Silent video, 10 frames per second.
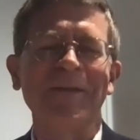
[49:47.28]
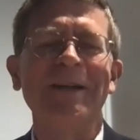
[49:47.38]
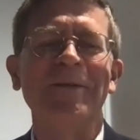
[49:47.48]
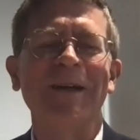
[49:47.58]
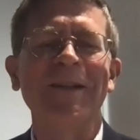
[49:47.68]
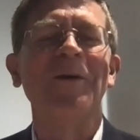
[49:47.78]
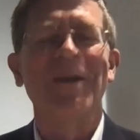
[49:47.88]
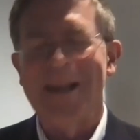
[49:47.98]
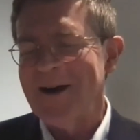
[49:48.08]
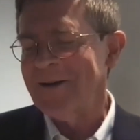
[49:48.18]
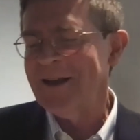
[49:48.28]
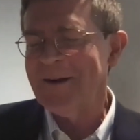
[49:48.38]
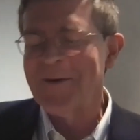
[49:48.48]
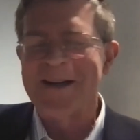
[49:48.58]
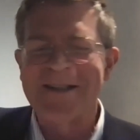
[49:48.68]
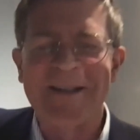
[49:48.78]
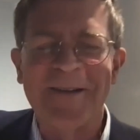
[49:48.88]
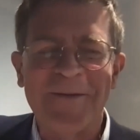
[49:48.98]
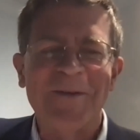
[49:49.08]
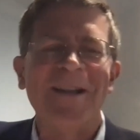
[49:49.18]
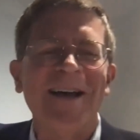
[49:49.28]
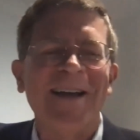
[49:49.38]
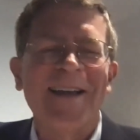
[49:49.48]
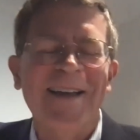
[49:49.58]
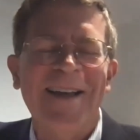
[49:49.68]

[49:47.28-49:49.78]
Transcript: free to ignore that question if you'd like.